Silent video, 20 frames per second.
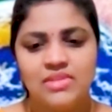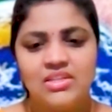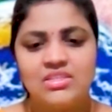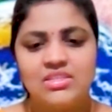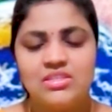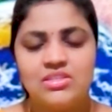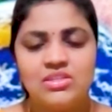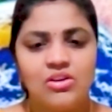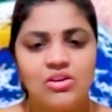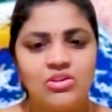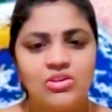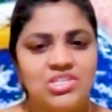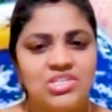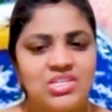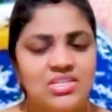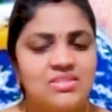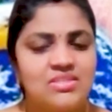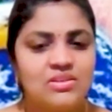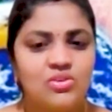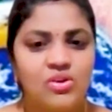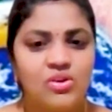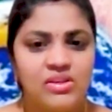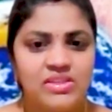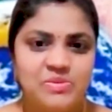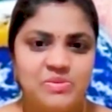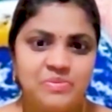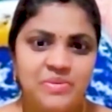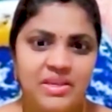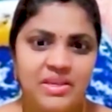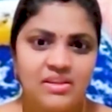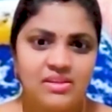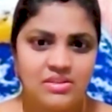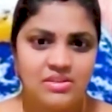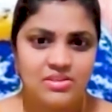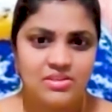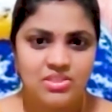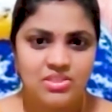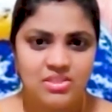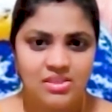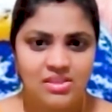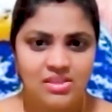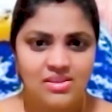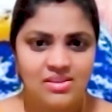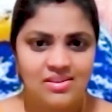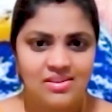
it's not just the cosmic energy.